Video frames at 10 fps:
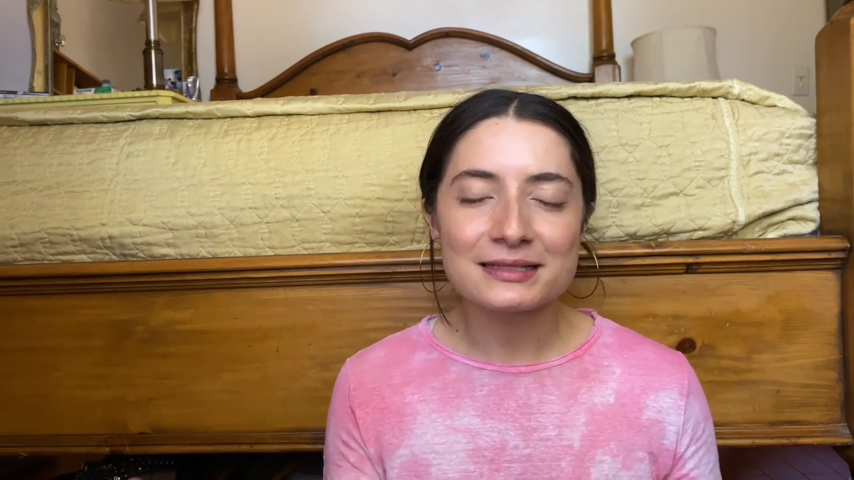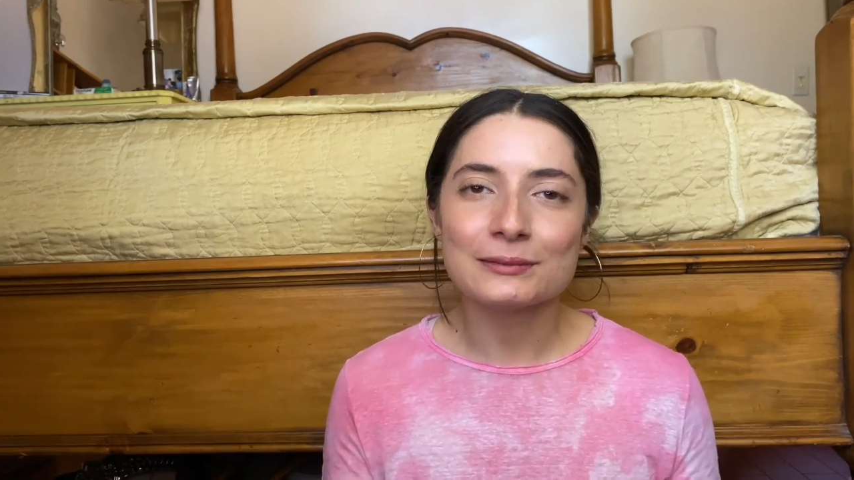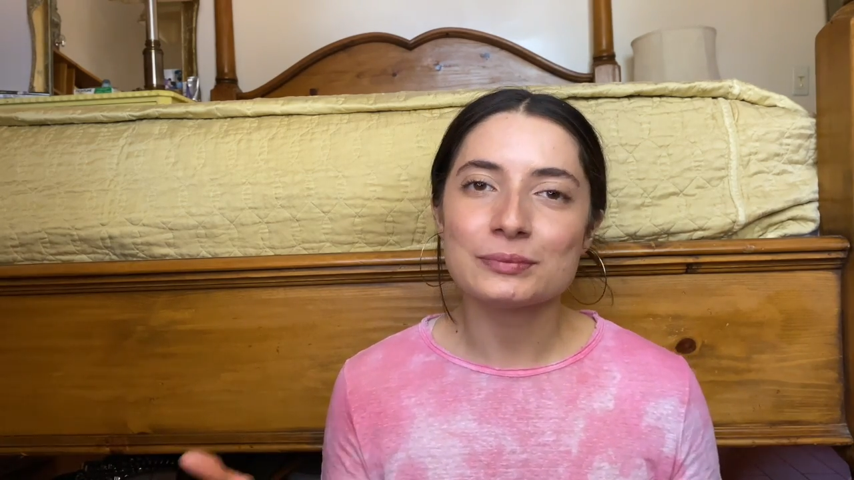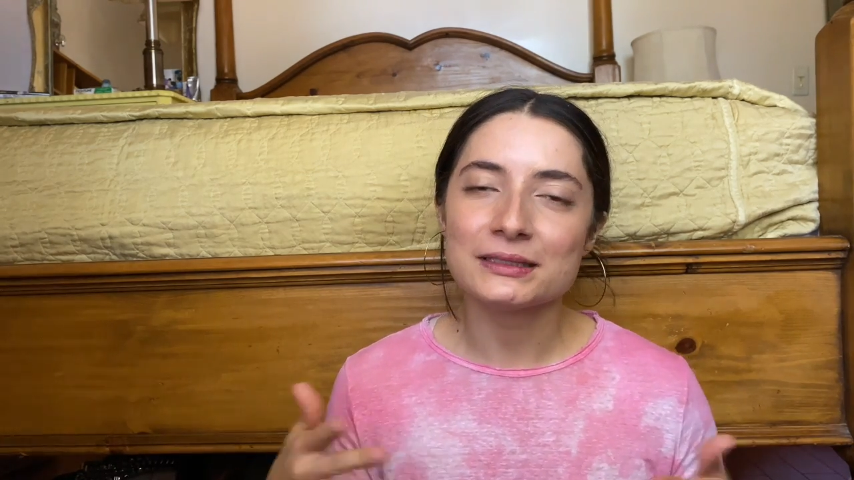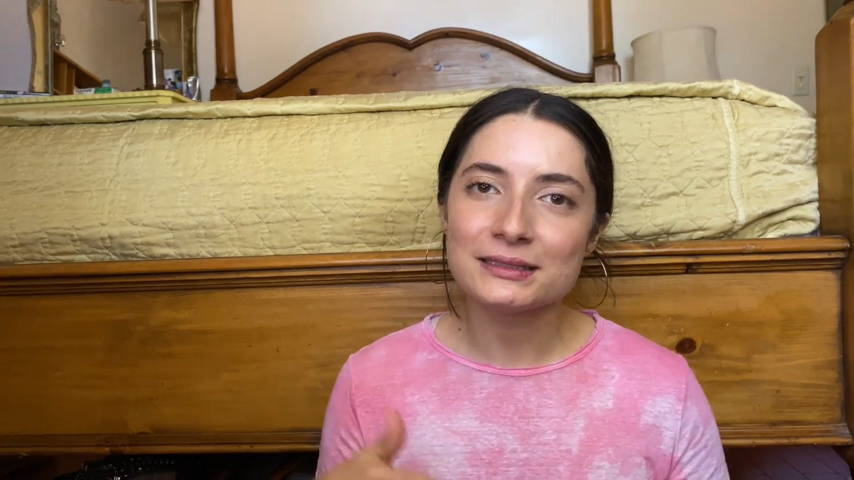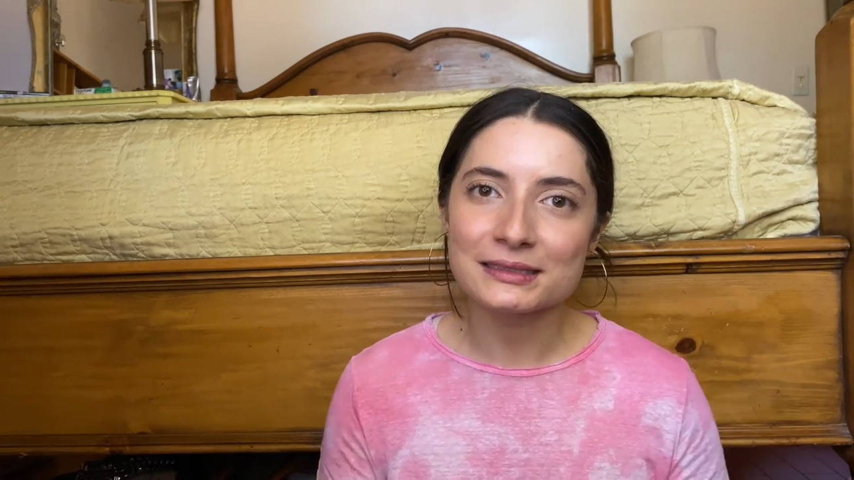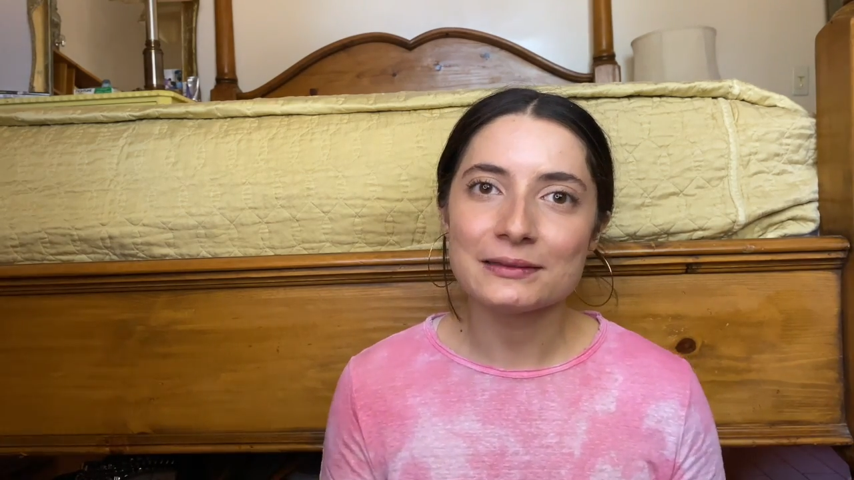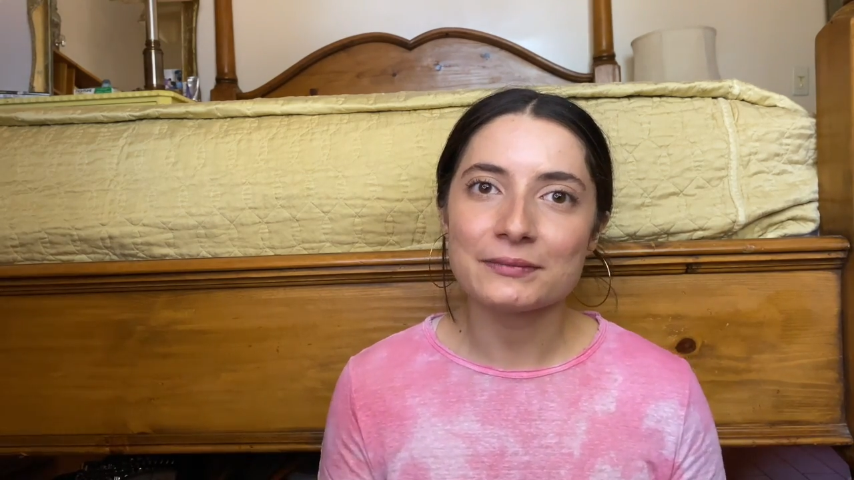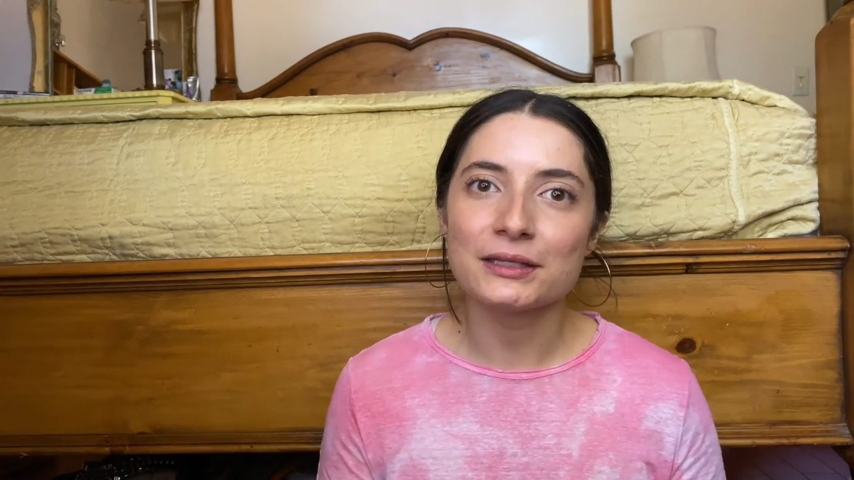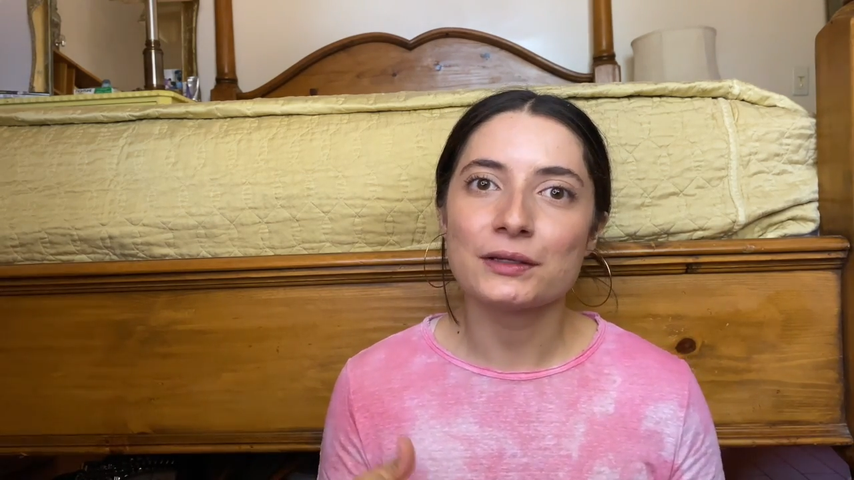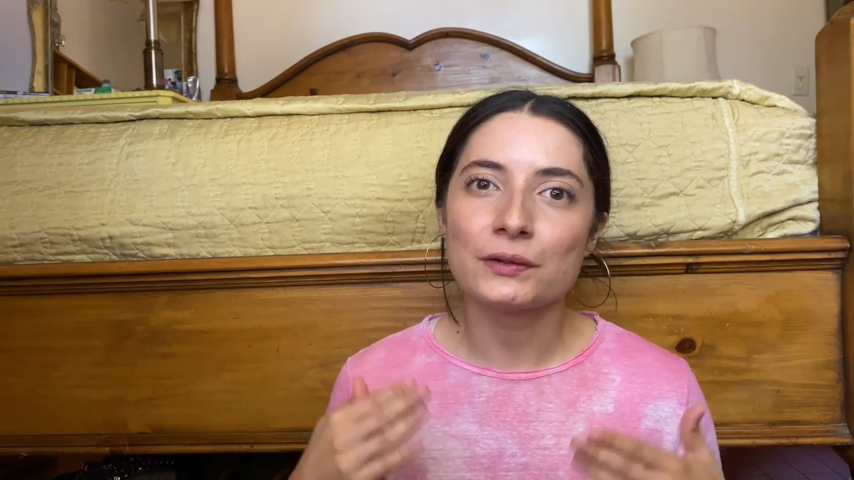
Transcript: and please let me know